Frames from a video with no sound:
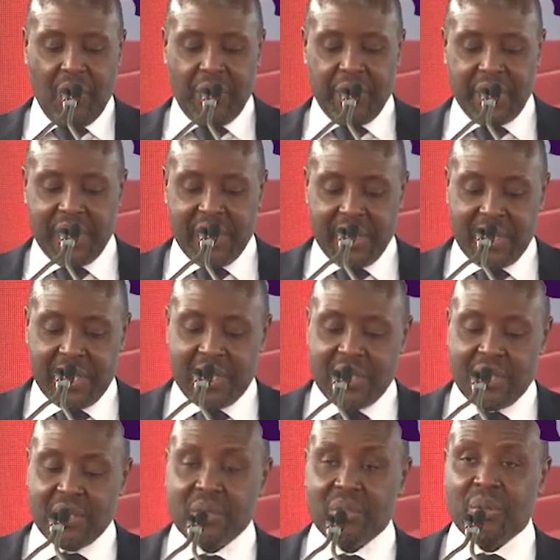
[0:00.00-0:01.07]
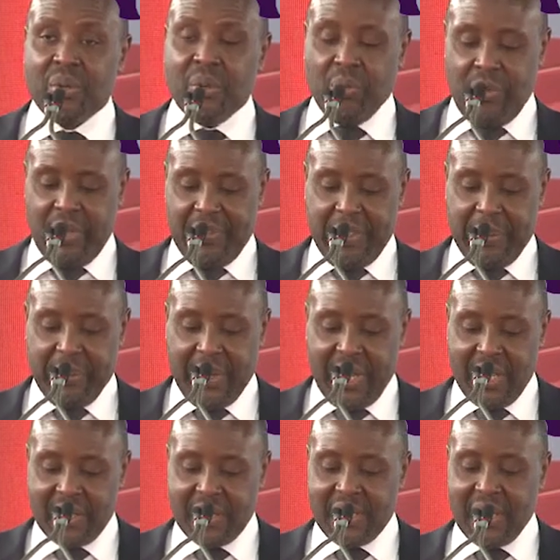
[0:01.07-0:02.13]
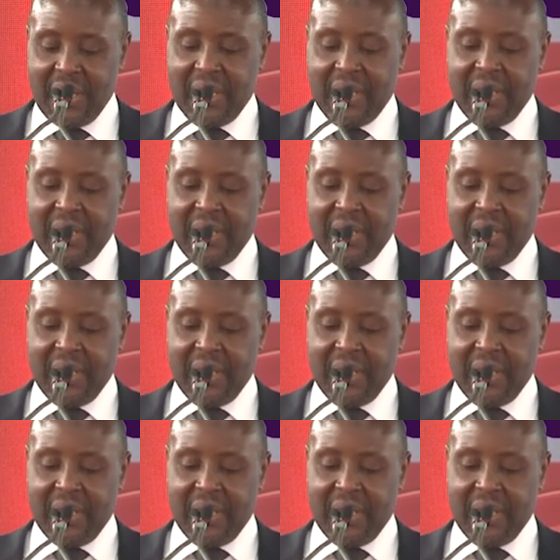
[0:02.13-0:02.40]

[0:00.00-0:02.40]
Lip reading: Over the years, we have embraced